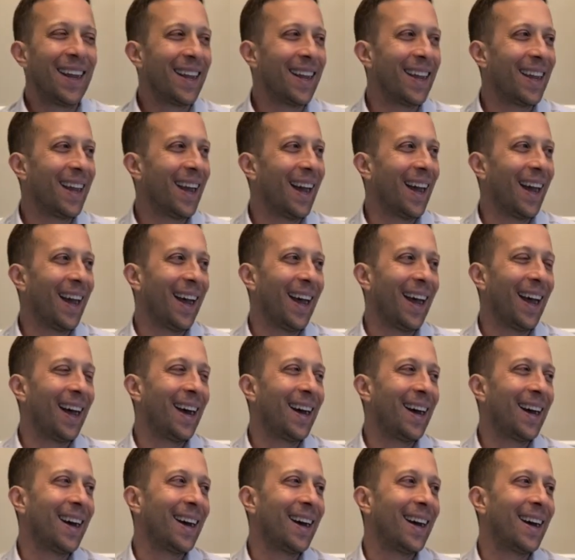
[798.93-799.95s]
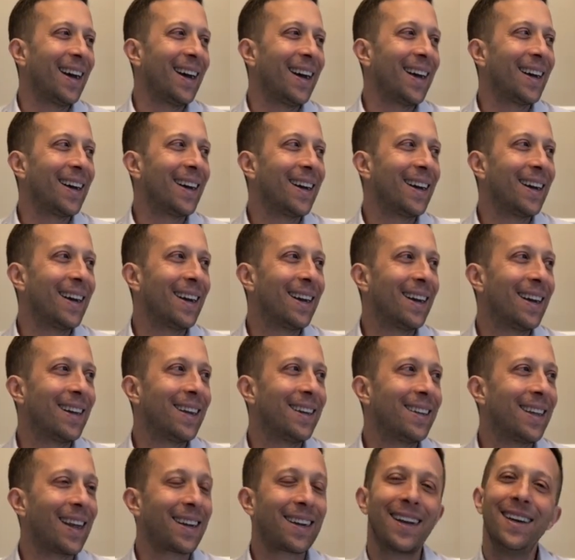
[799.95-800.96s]
Yeah,
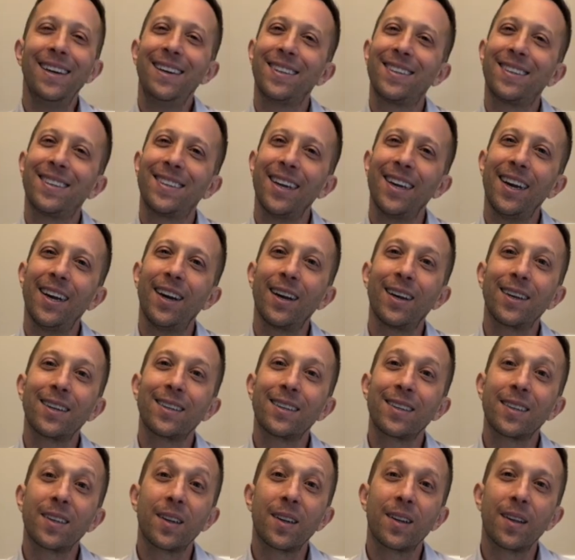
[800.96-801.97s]
that kind of sucks.